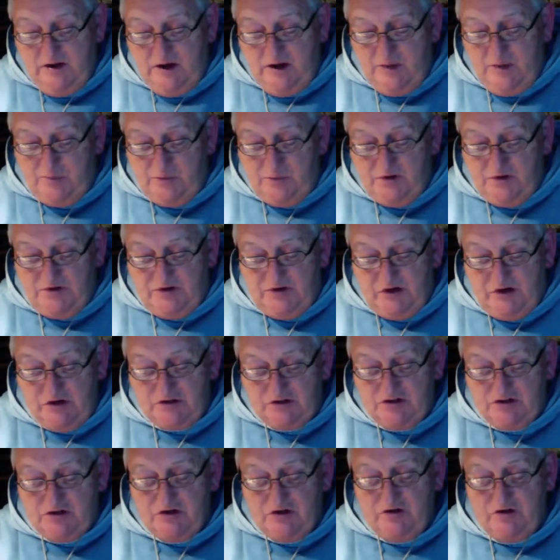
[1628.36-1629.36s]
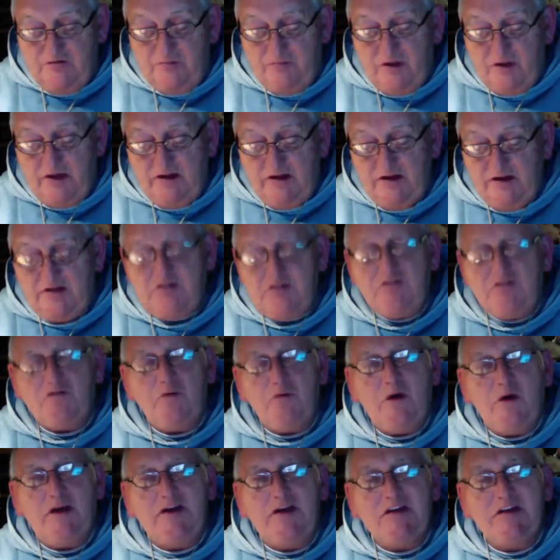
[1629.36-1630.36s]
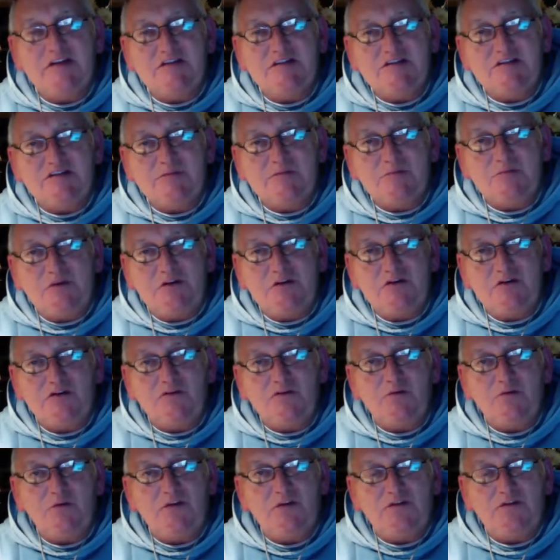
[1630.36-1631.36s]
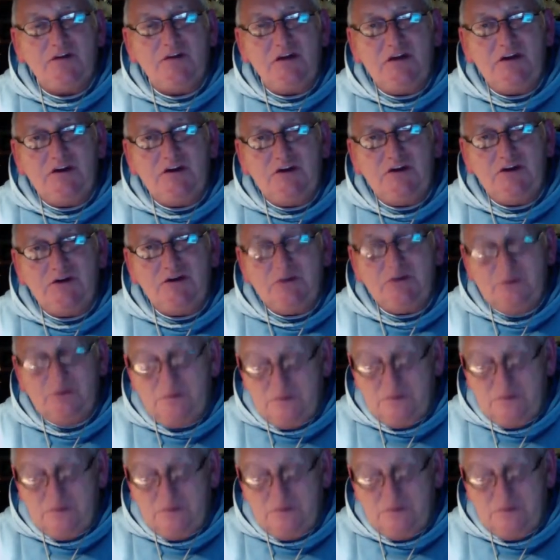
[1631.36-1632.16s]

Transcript: a production of my indwelling spirit within you.